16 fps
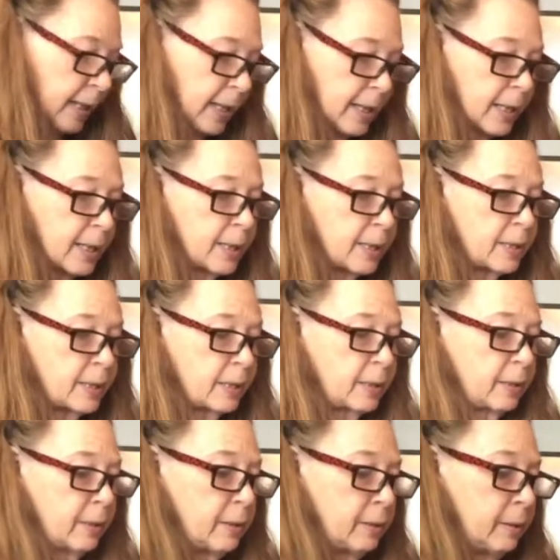And
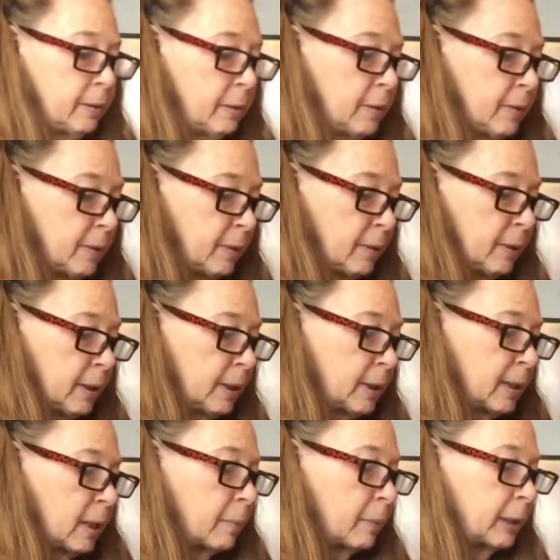this
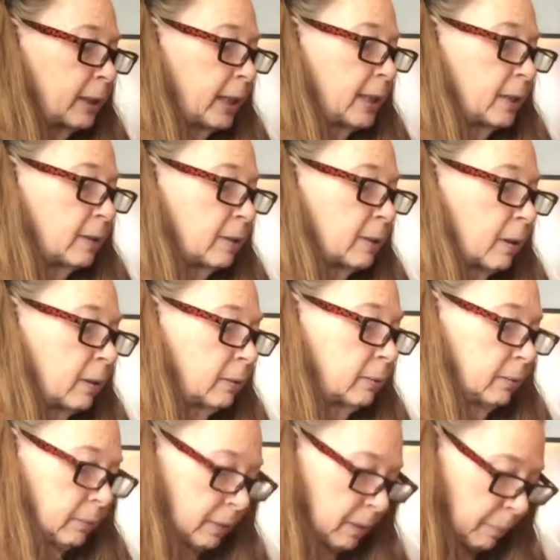is Himalayan
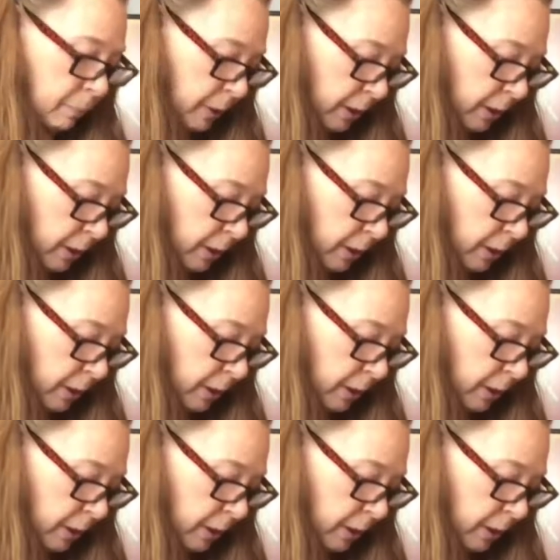salt, a